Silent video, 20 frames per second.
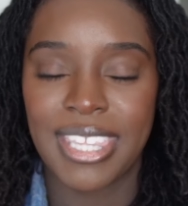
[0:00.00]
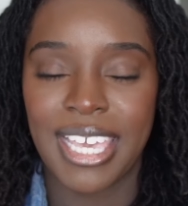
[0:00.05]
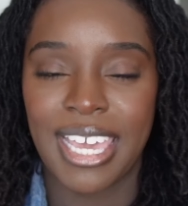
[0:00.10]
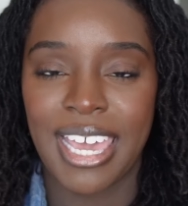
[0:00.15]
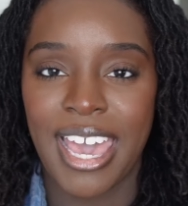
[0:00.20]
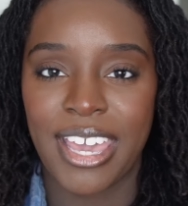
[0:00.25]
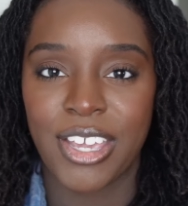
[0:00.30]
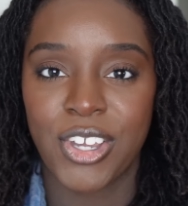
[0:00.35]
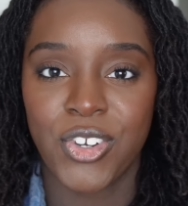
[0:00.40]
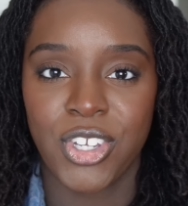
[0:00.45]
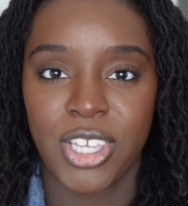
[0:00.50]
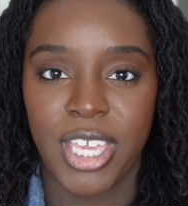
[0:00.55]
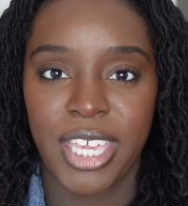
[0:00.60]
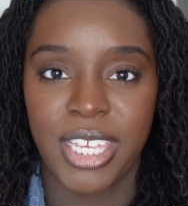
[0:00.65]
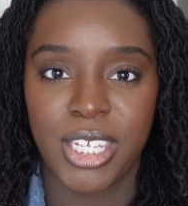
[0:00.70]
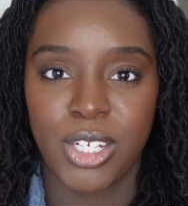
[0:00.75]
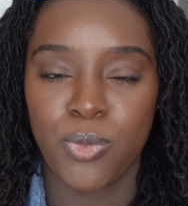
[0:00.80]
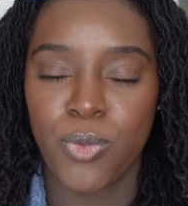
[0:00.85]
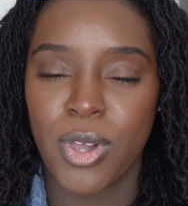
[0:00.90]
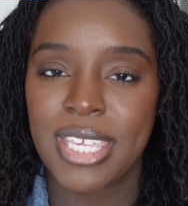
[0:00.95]
that I
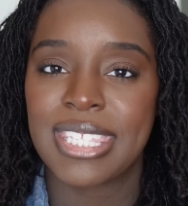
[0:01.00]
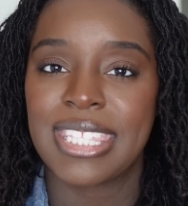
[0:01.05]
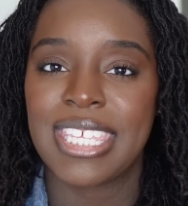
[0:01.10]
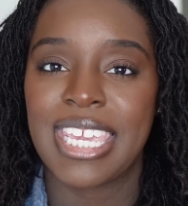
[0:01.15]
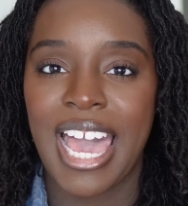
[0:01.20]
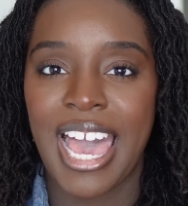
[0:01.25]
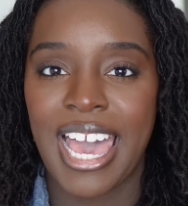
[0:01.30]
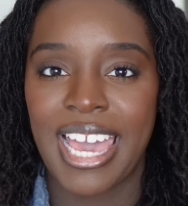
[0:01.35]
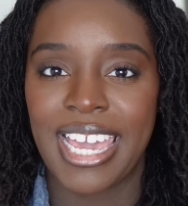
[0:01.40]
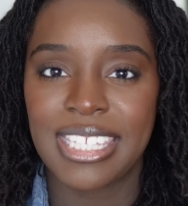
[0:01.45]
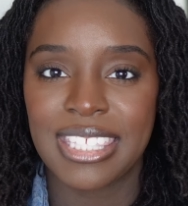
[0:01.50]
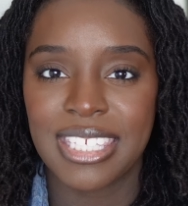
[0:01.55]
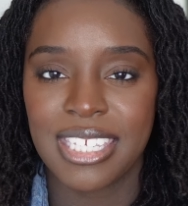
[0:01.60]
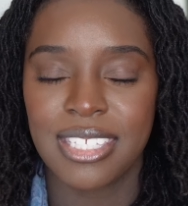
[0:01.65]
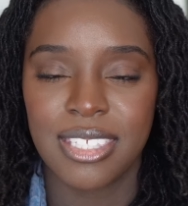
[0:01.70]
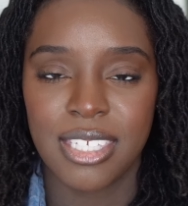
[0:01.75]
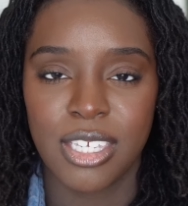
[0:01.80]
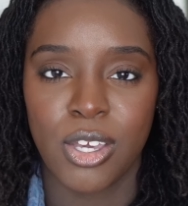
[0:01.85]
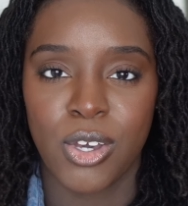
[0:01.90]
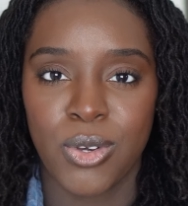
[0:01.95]
created was the
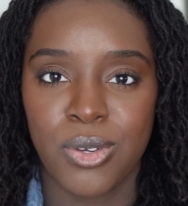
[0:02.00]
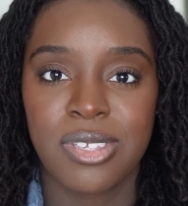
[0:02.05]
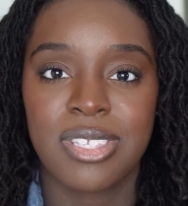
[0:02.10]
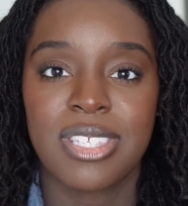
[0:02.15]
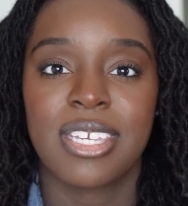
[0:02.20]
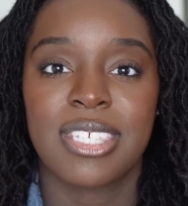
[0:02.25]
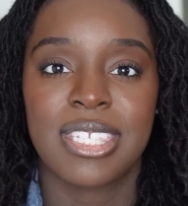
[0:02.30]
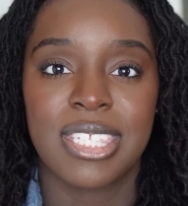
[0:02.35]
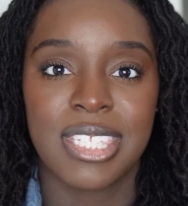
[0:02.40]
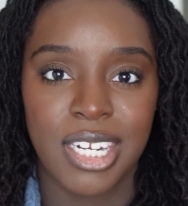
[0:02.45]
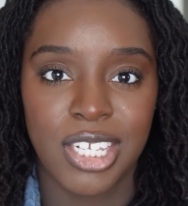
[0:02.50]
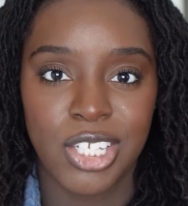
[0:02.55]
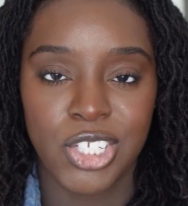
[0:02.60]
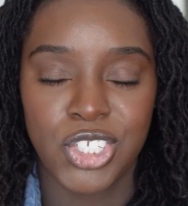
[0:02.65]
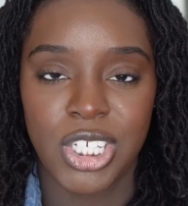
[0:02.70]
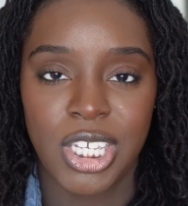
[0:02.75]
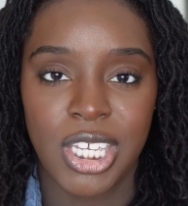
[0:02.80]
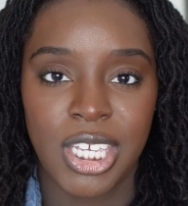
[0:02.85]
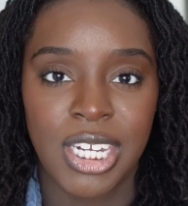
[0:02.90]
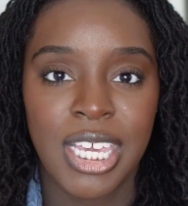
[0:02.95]
ITTO's study
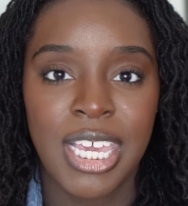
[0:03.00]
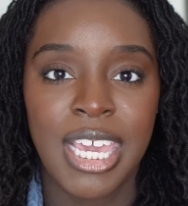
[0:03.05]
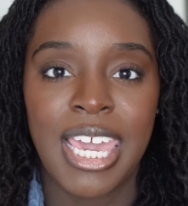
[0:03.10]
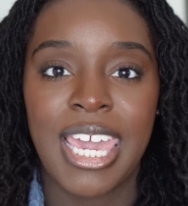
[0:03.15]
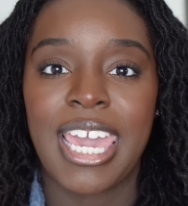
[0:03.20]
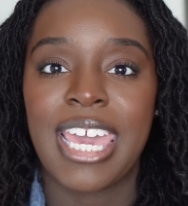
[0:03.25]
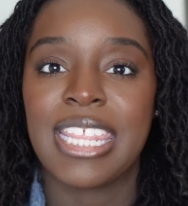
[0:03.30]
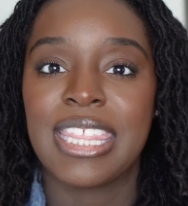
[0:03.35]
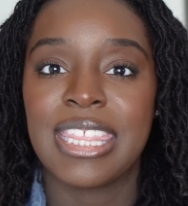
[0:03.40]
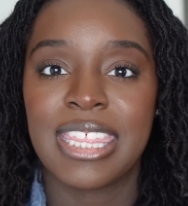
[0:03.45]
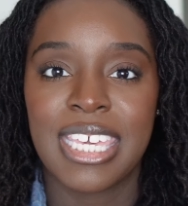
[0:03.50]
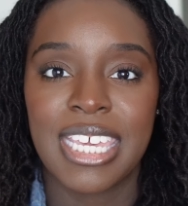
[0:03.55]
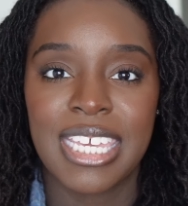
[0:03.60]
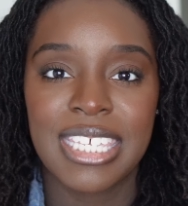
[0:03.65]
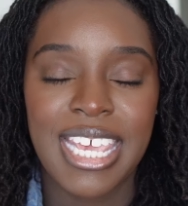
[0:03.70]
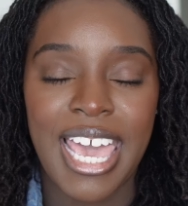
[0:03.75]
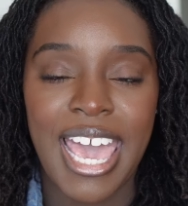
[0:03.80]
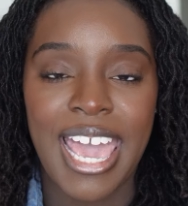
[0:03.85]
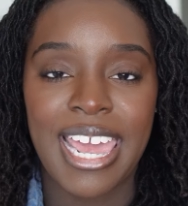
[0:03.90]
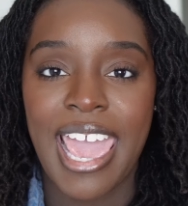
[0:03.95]
sheet, and this
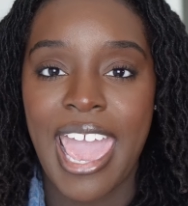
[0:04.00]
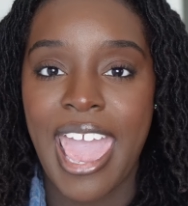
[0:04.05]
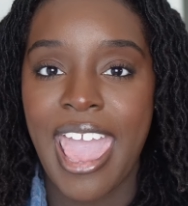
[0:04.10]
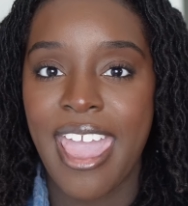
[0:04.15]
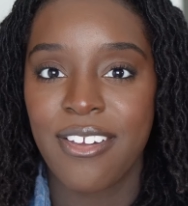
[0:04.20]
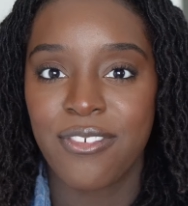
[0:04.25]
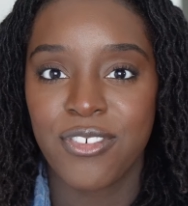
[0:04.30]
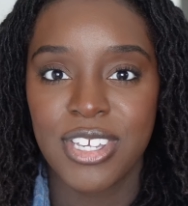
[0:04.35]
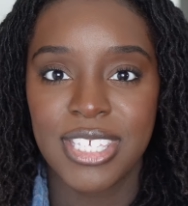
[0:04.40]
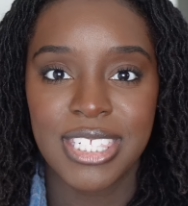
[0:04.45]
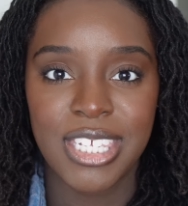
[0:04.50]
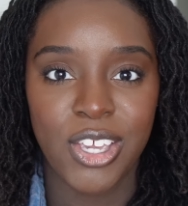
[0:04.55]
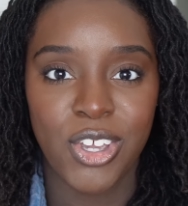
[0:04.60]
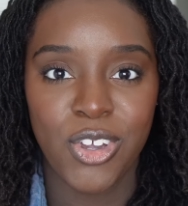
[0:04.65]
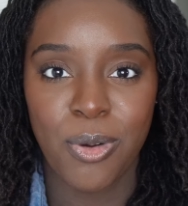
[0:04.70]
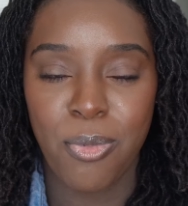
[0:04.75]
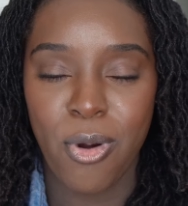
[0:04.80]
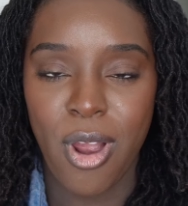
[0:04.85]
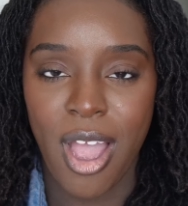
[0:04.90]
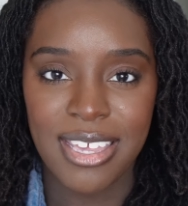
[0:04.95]
had every
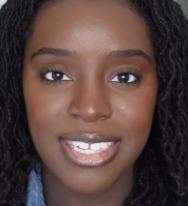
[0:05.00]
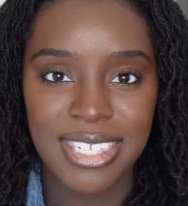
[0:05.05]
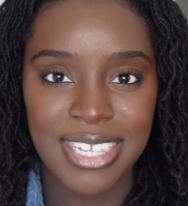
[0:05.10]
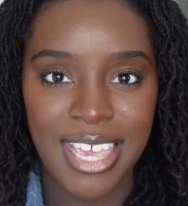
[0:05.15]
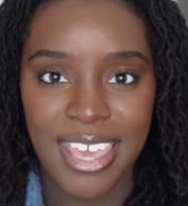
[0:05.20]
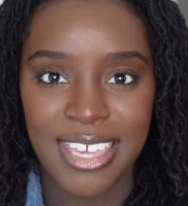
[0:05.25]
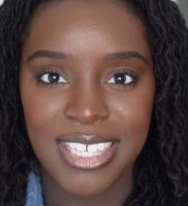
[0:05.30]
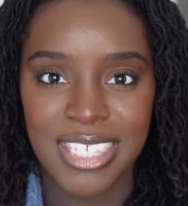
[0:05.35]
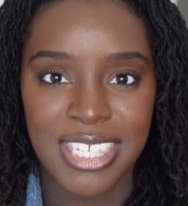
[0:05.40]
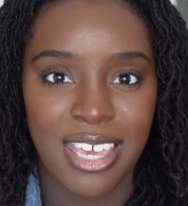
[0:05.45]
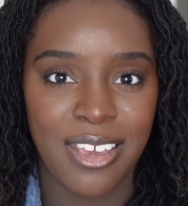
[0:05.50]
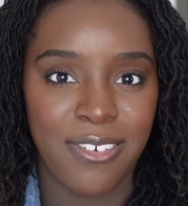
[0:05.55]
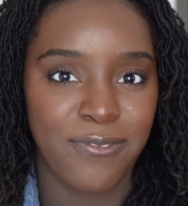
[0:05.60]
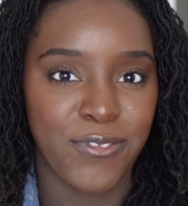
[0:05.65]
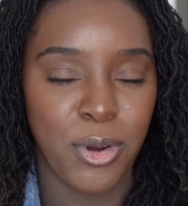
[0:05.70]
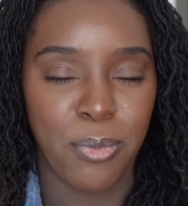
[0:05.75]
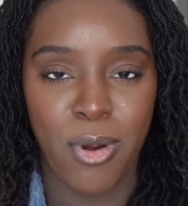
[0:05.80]
single process for